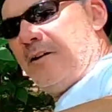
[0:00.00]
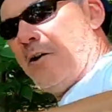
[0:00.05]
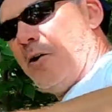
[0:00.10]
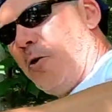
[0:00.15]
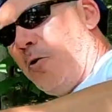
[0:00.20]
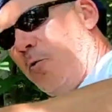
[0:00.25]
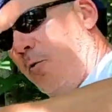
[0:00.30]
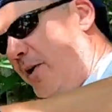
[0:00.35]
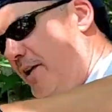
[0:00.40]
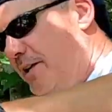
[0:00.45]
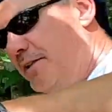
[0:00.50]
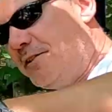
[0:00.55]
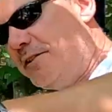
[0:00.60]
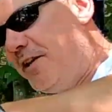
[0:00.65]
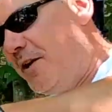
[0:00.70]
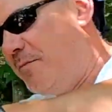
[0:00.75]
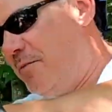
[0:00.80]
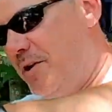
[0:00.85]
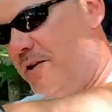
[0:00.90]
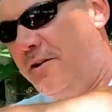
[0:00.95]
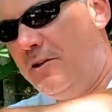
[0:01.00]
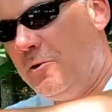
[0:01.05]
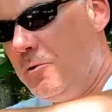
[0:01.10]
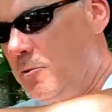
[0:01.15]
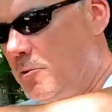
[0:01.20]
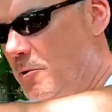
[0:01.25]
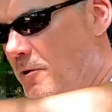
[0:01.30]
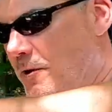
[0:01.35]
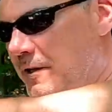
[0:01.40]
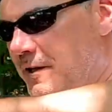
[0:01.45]
Always step on the
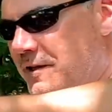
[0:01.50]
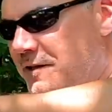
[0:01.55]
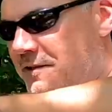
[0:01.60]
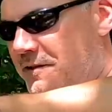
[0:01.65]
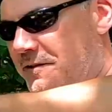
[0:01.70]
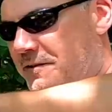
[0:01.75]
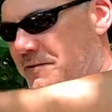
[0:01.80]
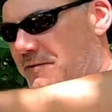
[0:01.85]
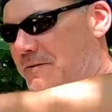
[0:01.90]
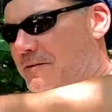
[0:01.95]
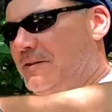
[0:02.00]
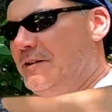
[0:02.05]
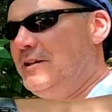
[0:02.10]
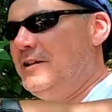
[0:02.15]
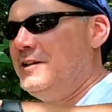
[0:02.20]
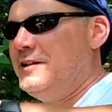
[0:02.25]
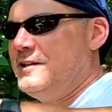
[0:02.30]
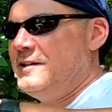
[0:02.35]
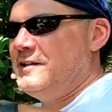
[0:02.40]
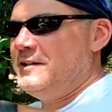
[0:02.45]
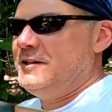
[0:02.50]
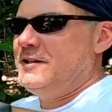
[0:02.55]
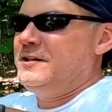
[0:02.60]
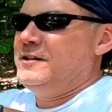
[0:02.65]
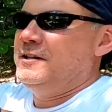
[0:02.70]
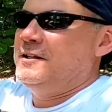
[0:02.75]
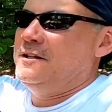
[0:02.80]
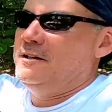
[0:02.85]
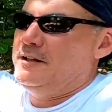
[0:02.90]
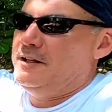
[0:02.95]
cord.
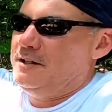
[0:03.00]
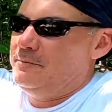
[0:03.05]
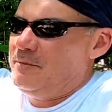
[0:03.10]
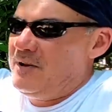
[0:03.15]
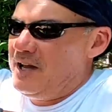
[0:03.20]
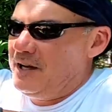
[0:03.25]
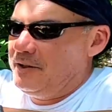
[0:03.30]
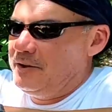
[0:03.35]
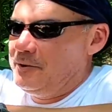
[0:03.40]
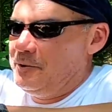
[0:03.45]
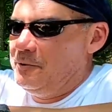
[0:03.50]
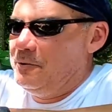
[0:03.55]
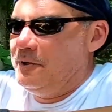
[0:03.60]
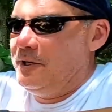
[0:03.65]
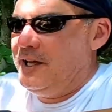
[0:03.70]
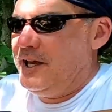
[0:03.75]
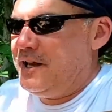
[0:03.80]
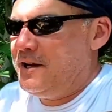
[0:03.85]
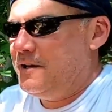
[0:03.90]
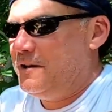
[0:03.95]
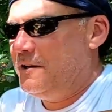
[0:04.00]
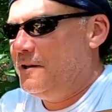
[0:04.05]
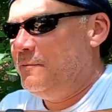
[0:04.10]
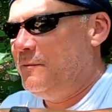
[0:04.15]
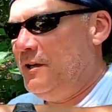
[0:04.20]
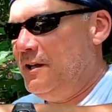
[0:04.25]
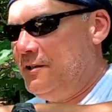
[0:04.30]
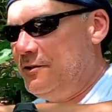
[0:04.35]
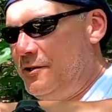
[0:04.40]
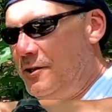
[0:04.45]
Then back through again to
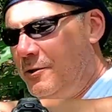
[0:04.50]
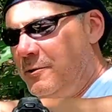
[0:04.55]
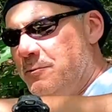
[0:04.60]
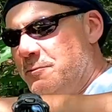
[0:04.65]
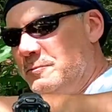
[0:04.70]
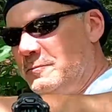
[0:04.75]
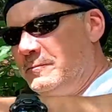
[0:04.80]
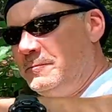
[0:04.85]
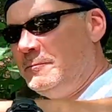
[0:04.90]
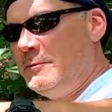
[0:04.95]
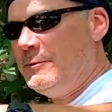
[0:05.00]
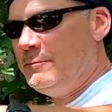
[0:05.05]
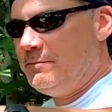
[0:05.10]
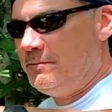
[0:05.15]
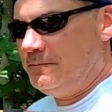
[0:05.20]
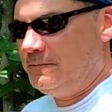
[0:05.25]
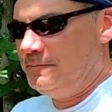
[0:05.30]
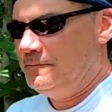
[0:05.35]
make 2. Oop.